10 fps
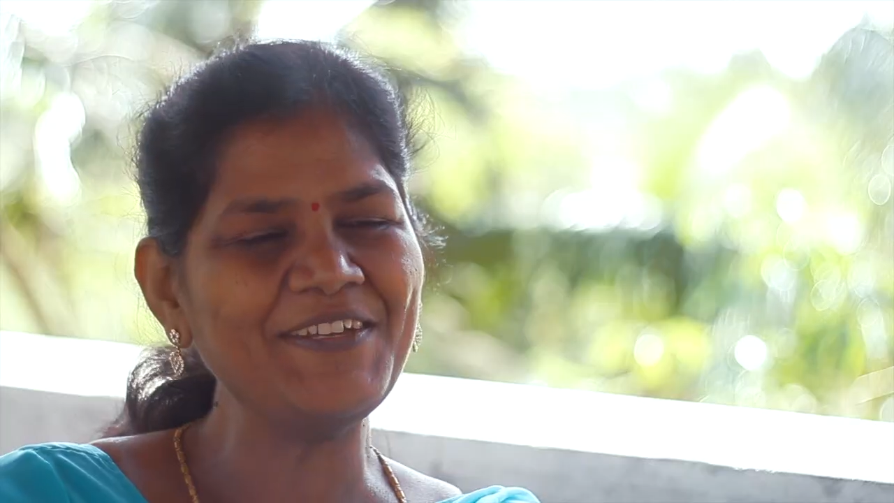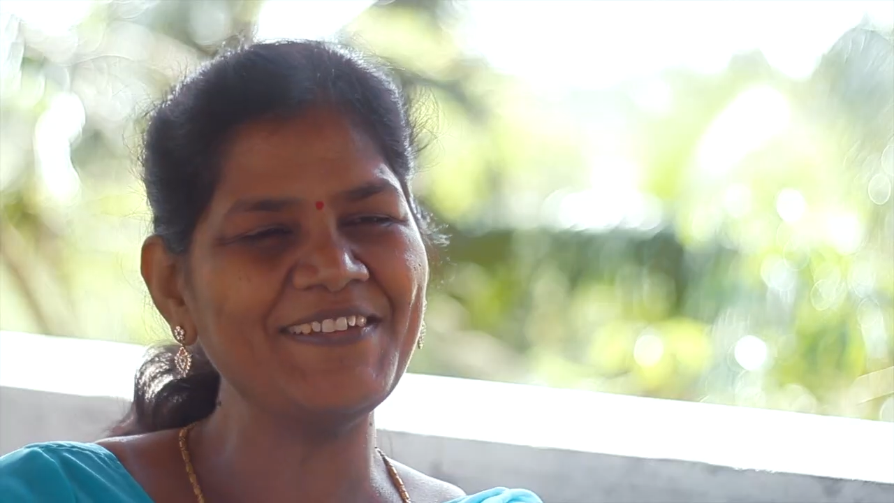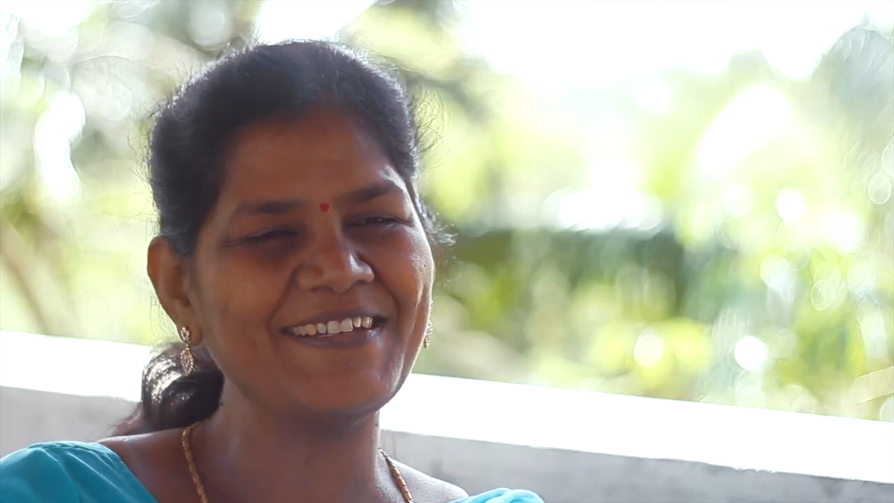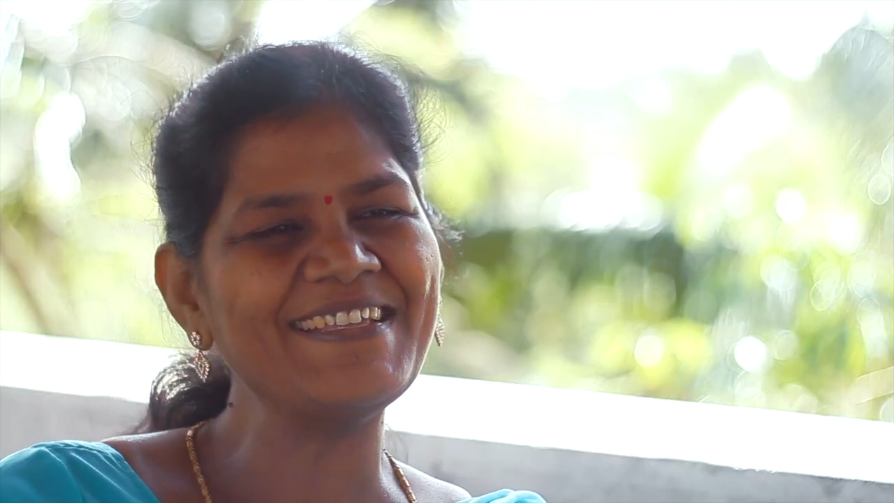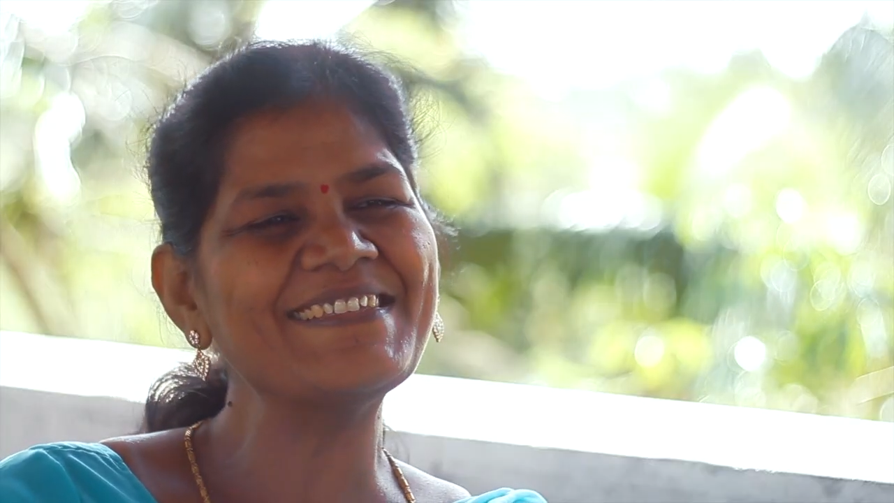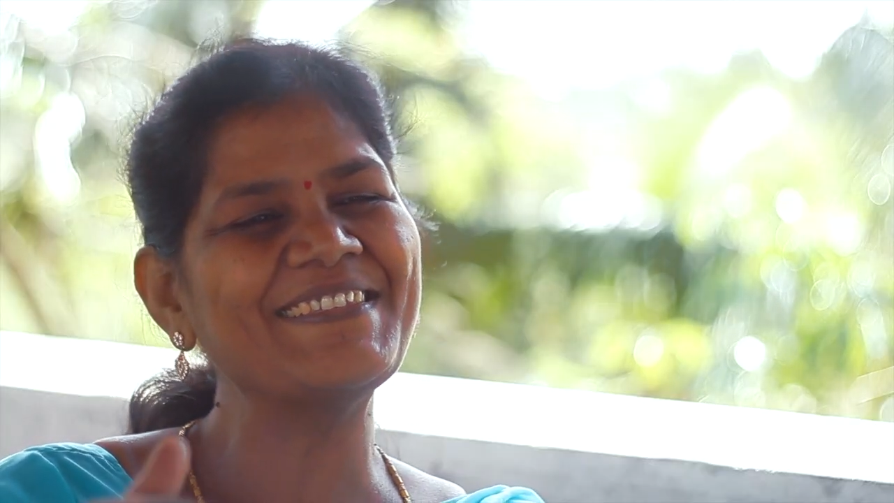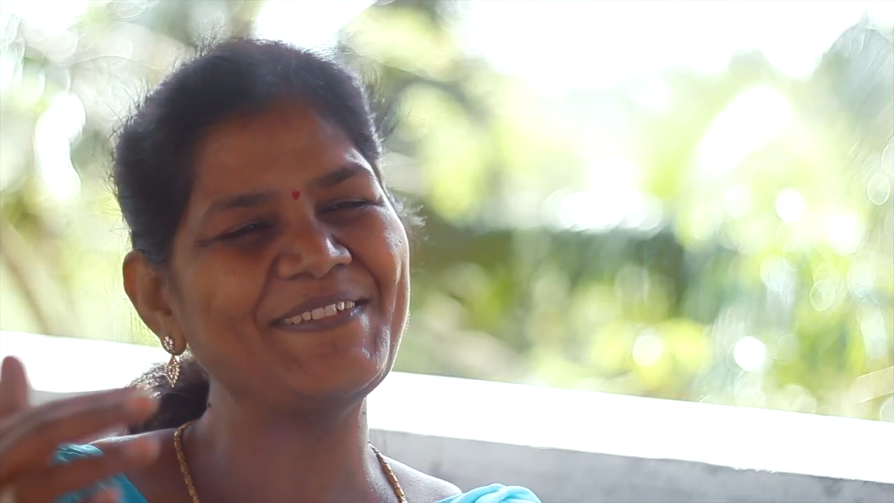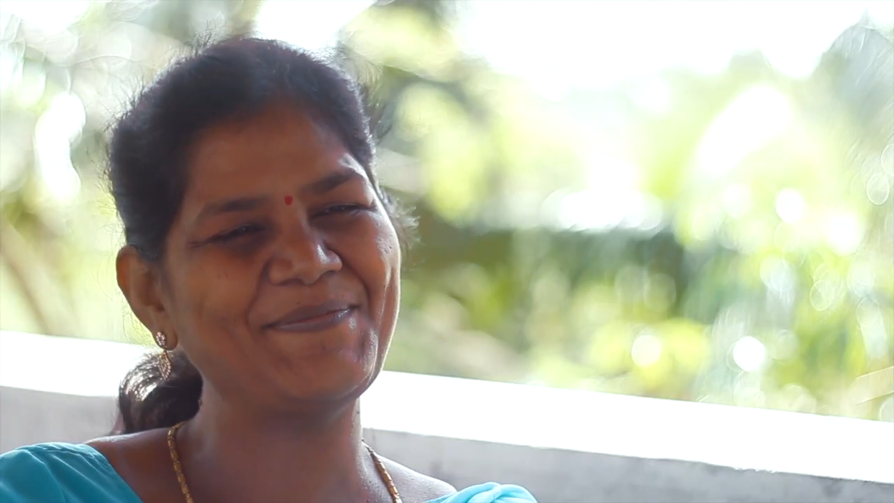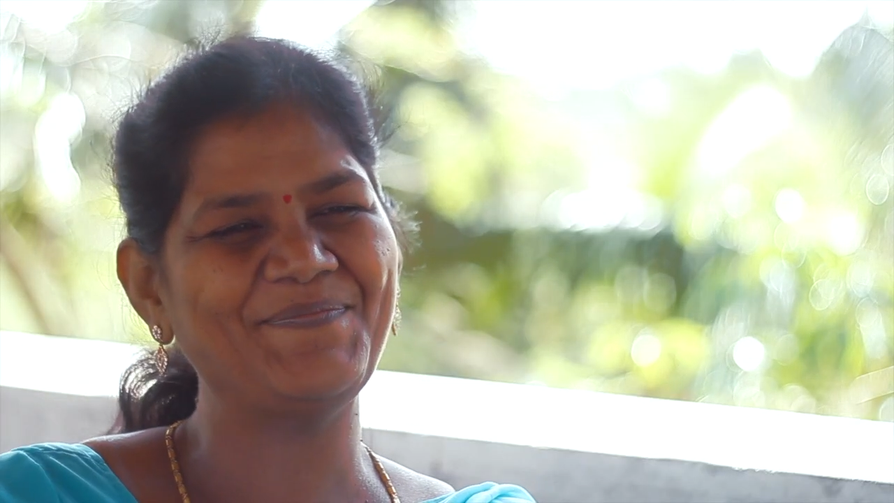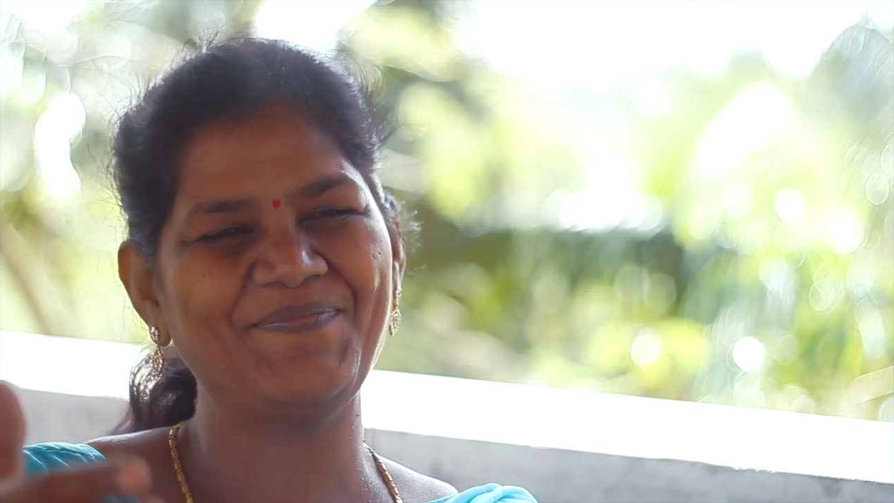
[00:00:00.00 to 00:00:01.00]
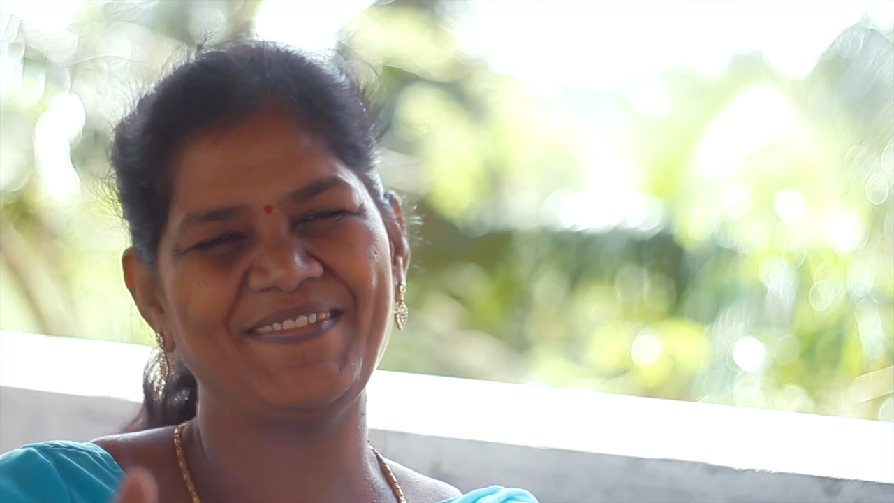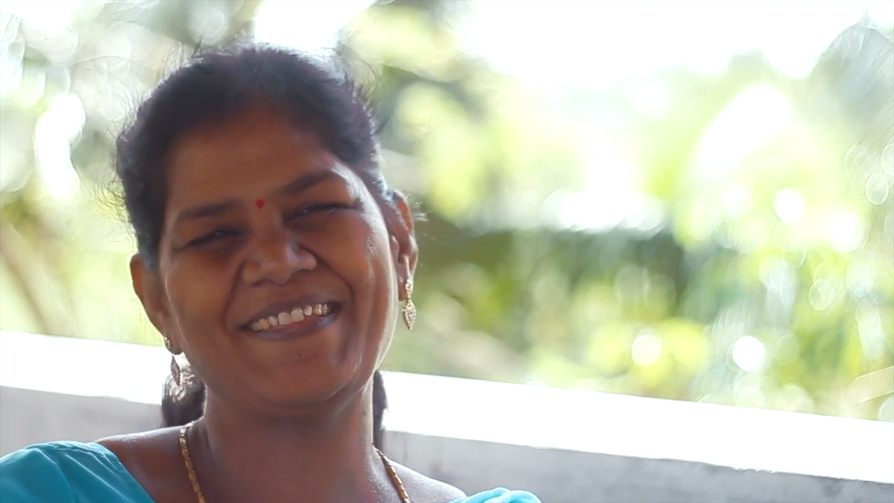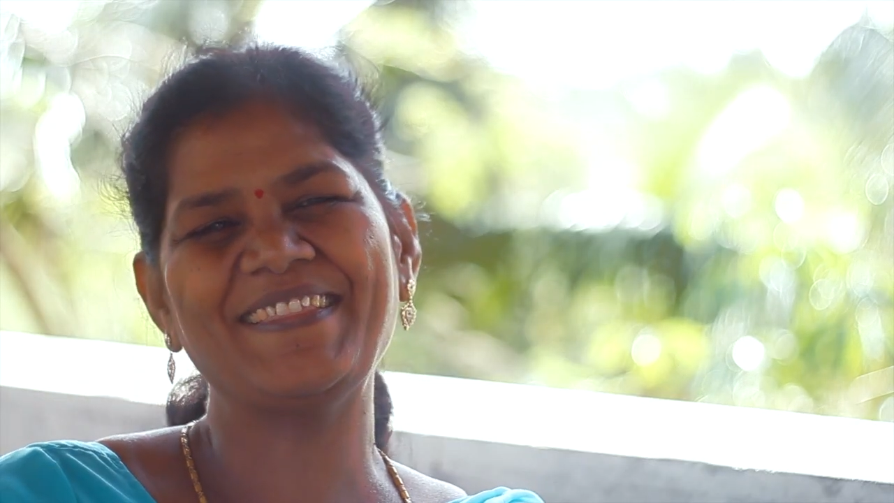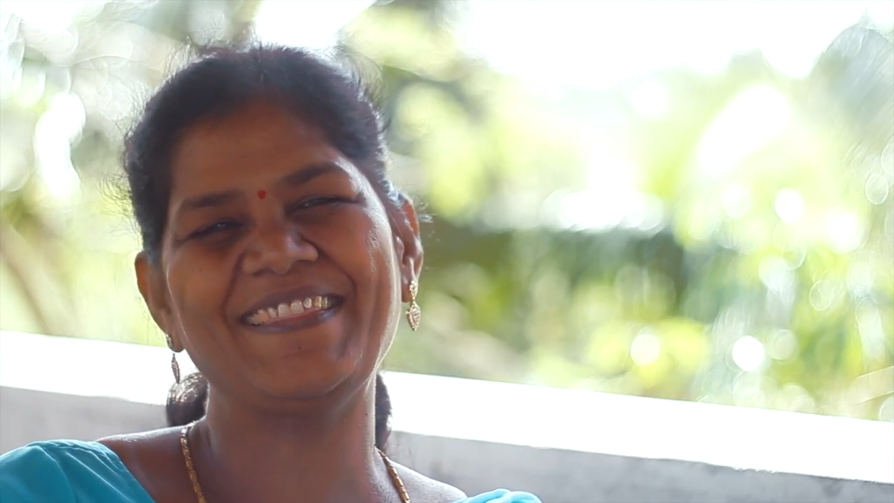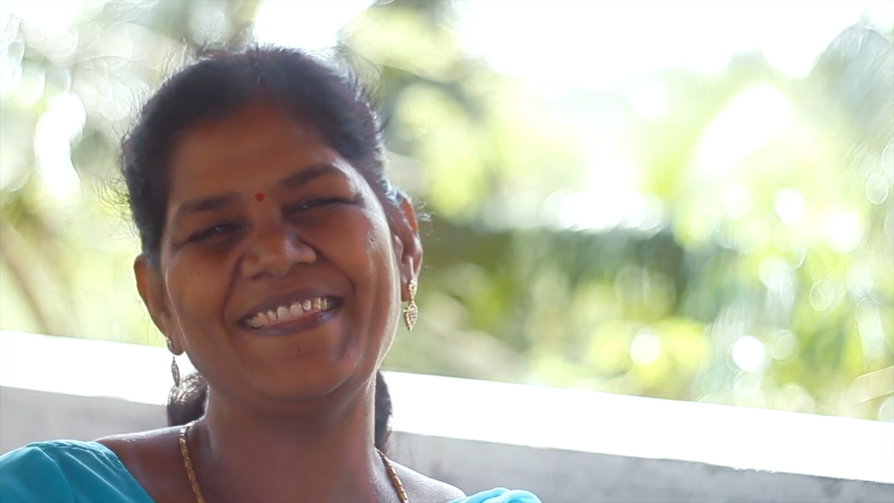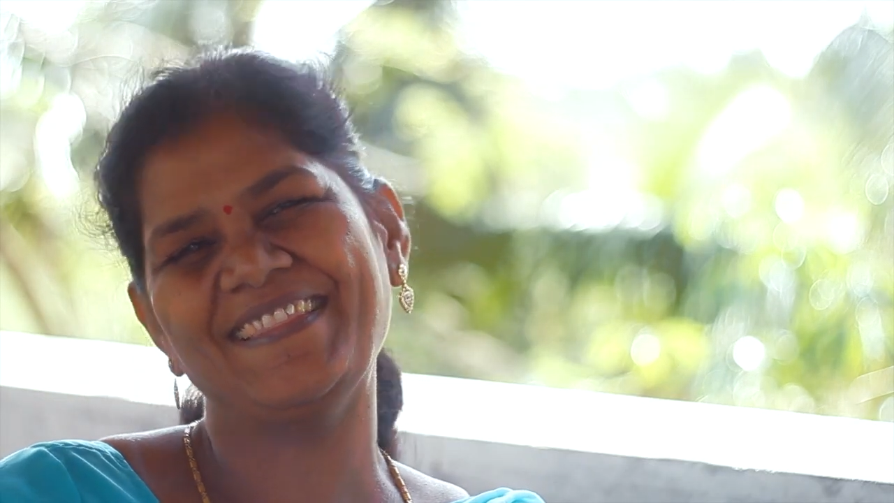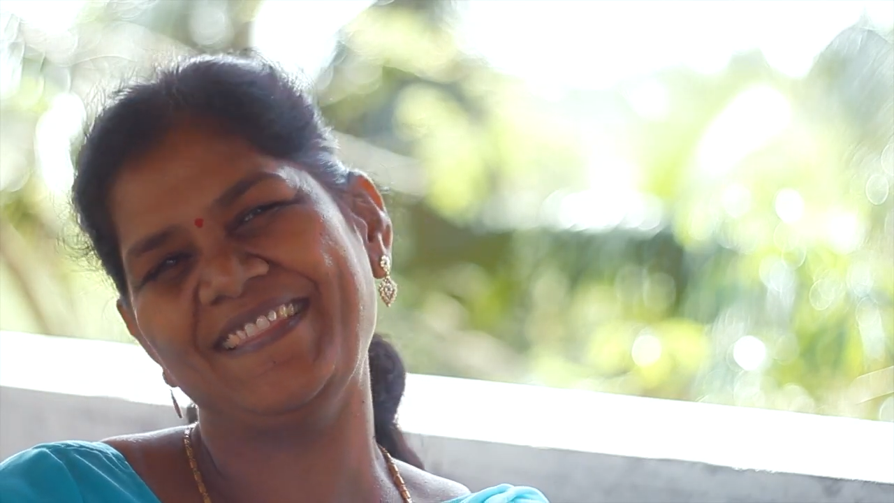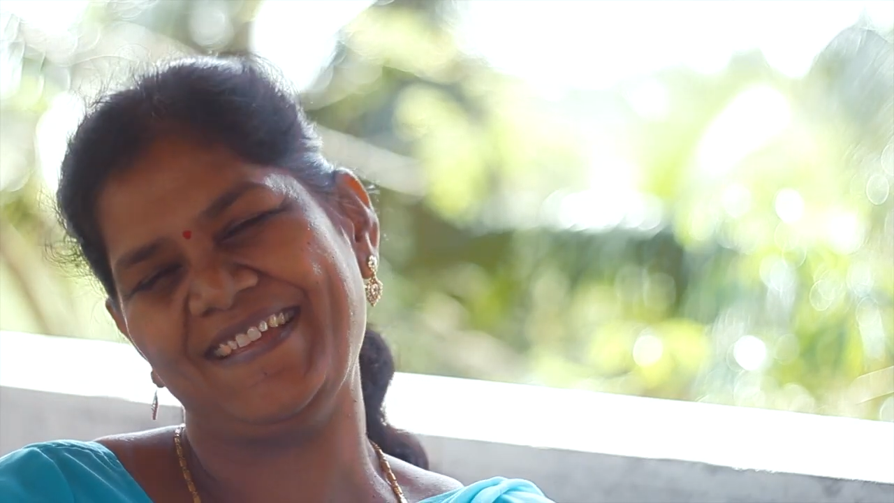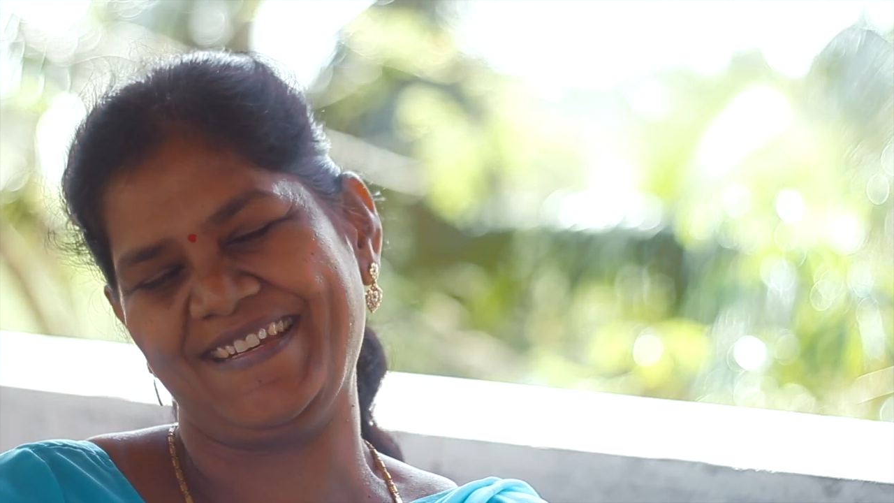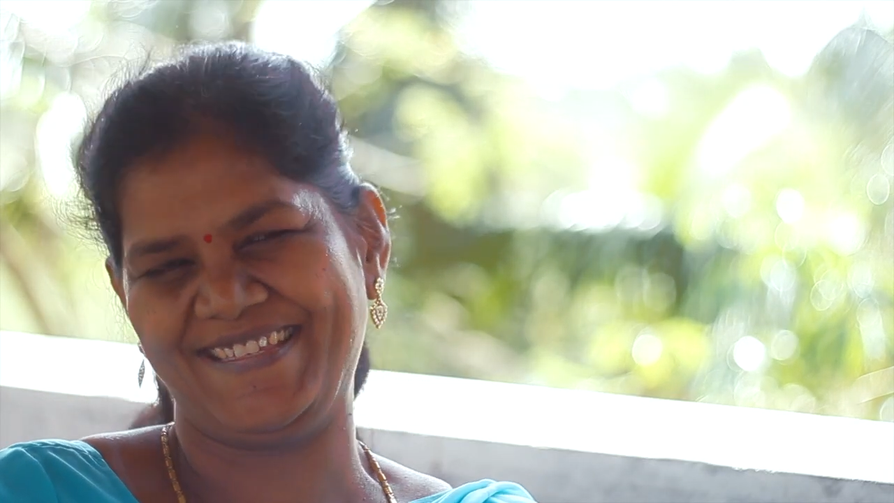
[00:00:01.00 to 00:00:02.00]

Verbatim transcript: need to raise the